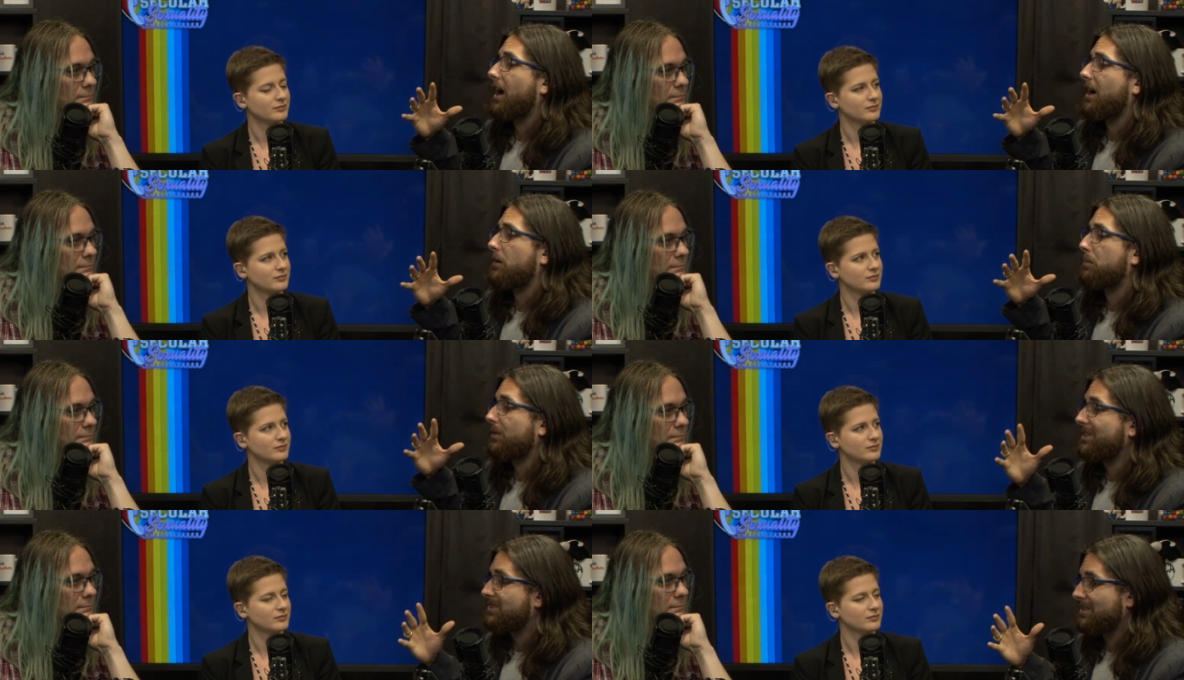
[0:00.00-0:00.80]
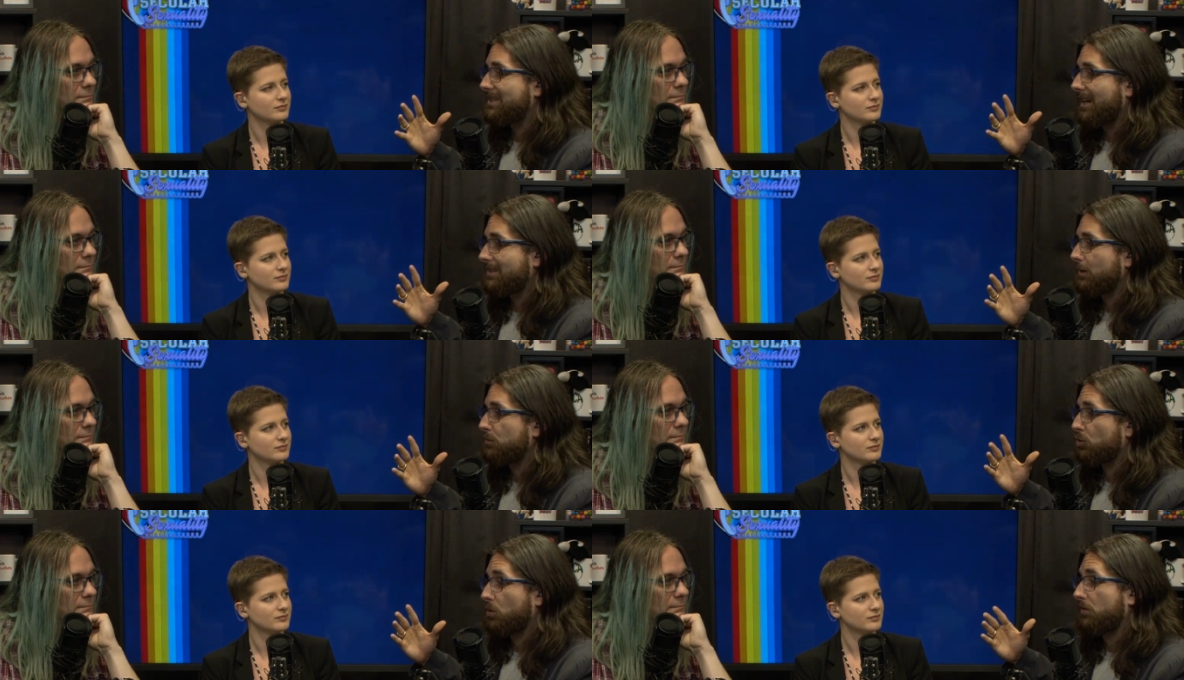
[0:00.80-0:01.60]
Speaker 1: uh, police
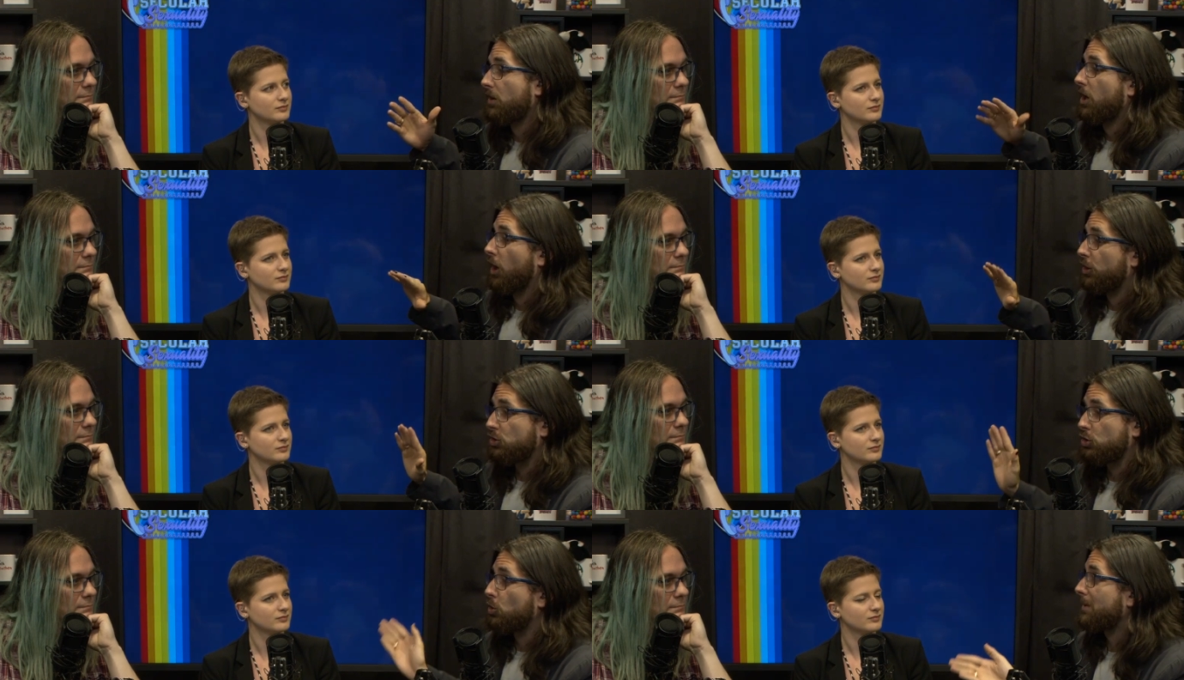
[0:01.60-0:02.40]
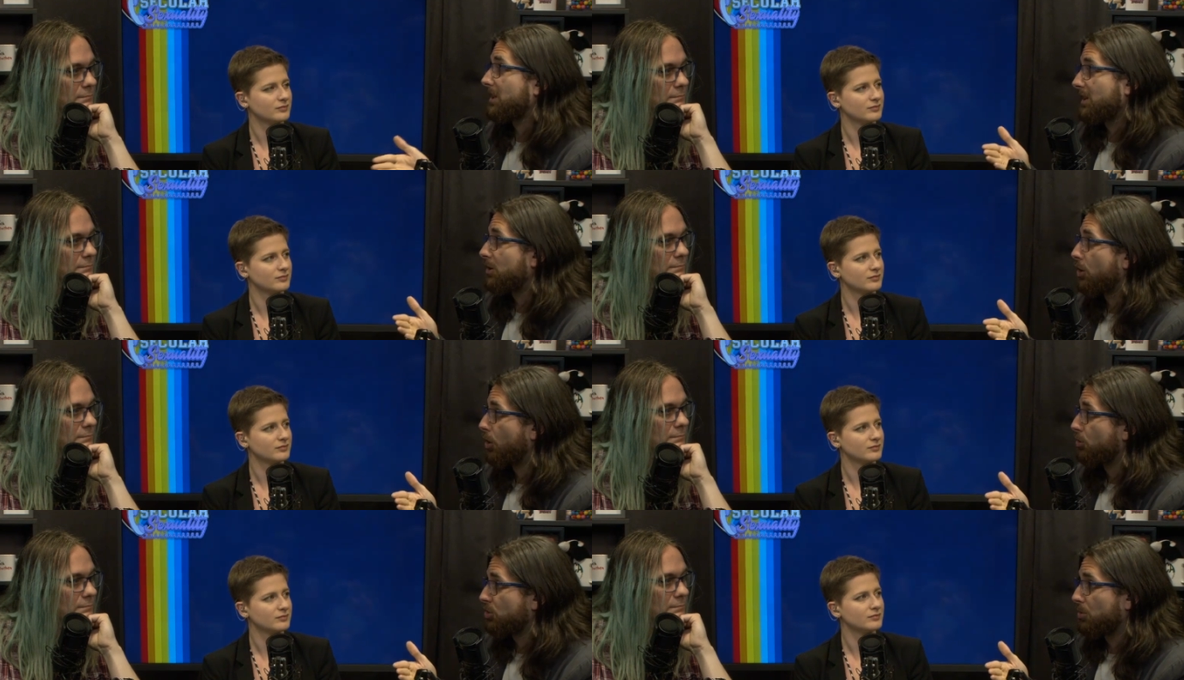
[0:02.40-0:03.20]
detective sort of assuming he
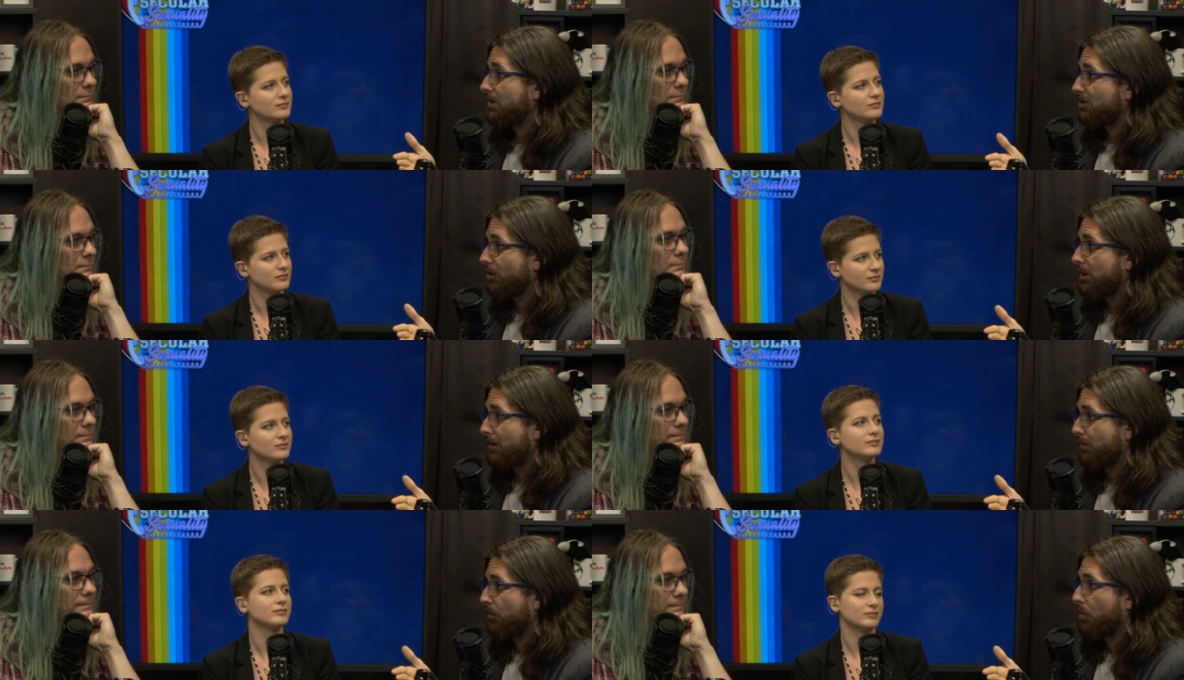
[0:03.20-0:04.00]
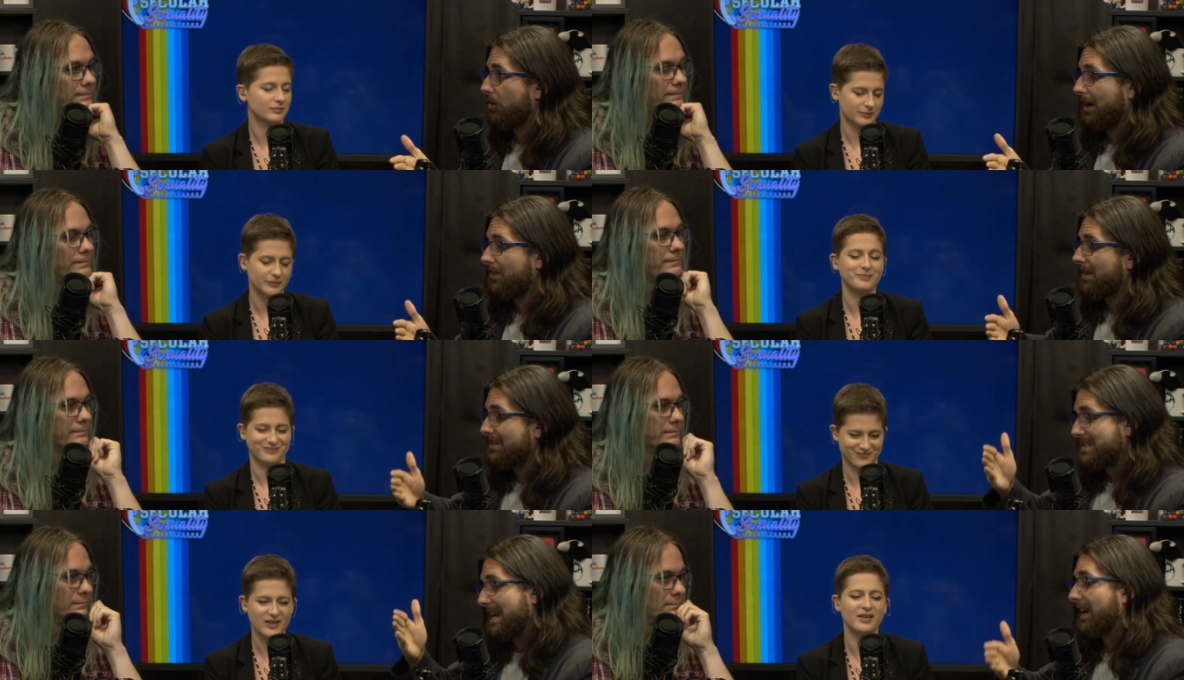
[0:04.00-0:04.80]
knows who he's looking for and
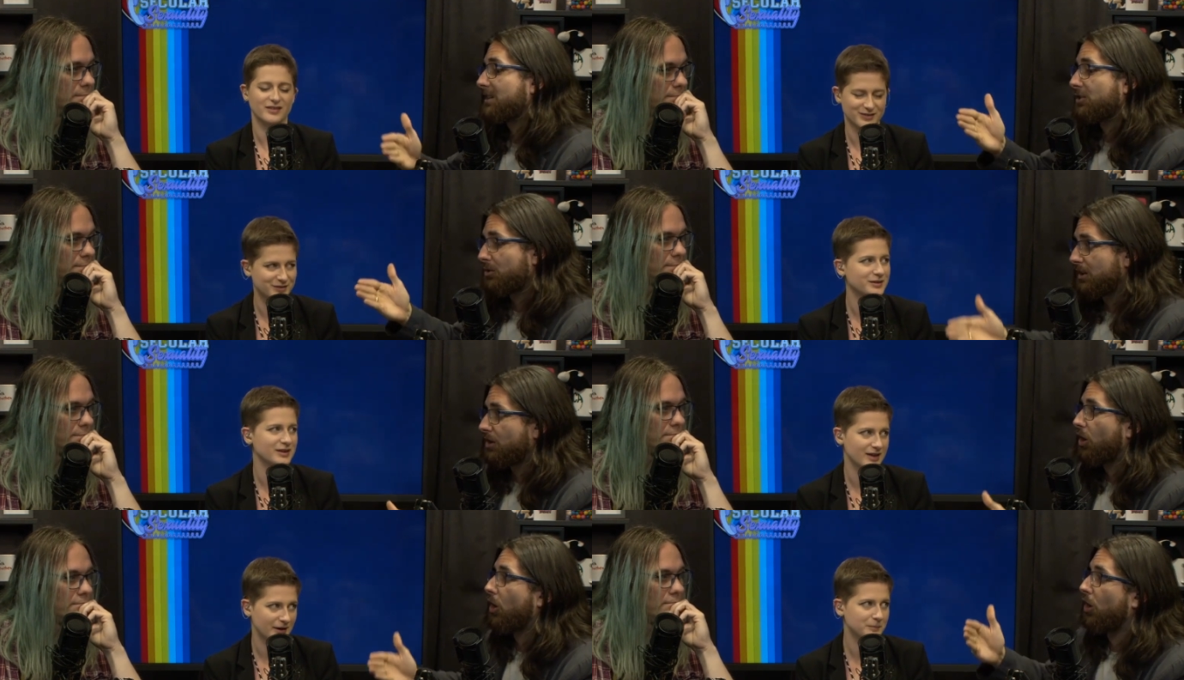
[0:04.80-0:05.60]
then tailoring yeah.